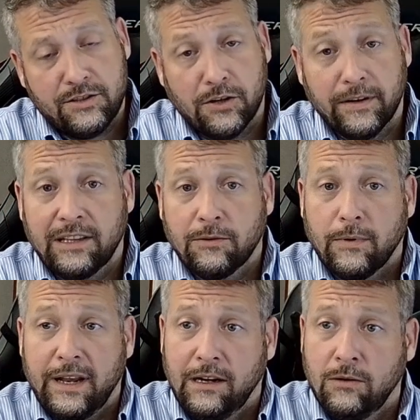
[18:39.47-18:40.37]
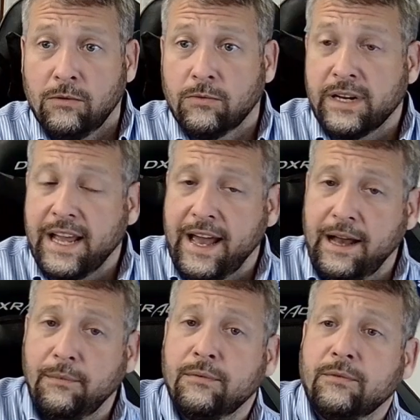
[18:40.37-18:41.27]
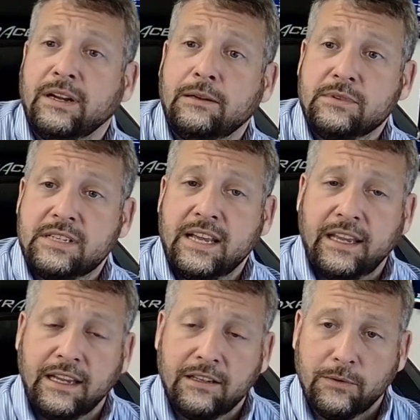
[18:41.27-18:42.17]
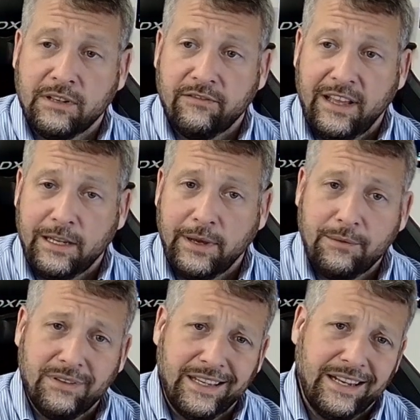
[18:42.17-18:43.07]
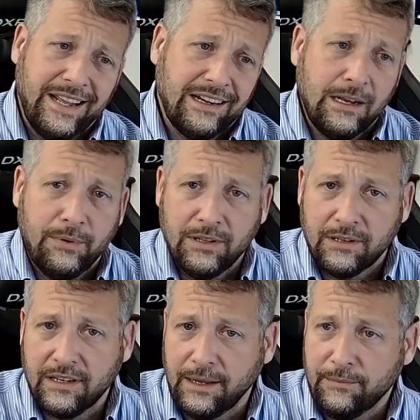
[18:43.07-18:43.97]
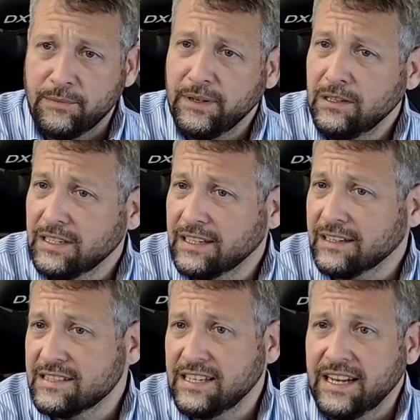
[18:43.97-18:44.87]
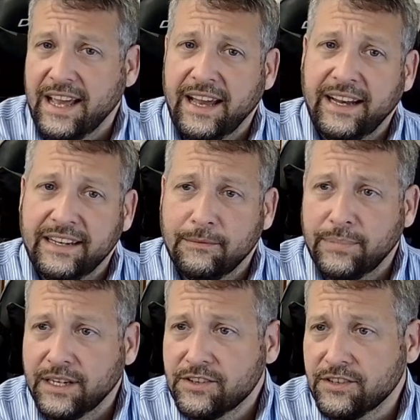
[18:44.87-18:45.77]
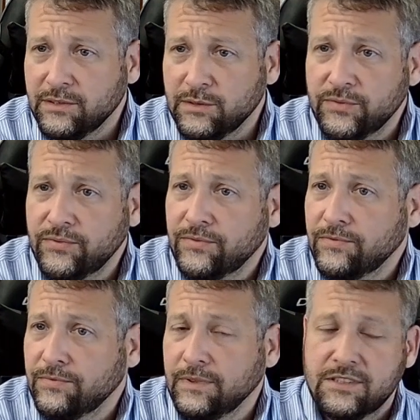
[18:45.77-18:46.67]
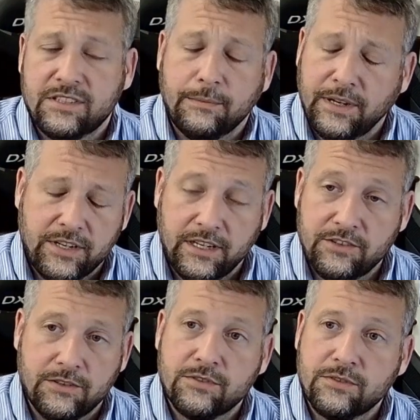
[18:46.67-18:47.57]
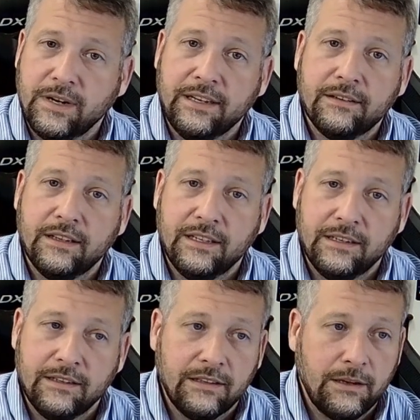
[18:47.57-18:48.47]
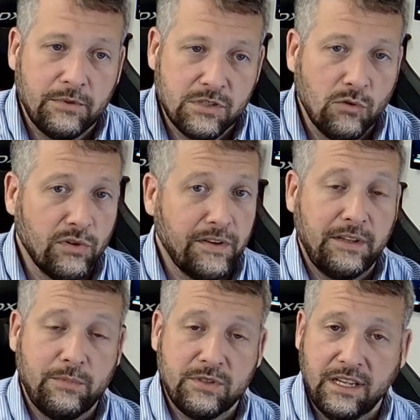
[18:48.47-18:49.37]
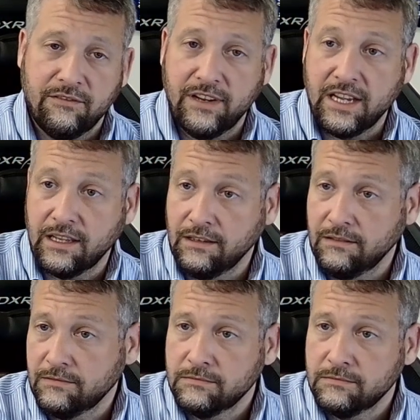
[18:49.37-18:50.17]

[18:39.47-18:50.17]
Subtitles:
during the reno rehab, right, he was taking it, doing a value add play. It had a couple of condemned buildings. It had a bunch of, just a bunch of issues, right? And it was over 50% vacant,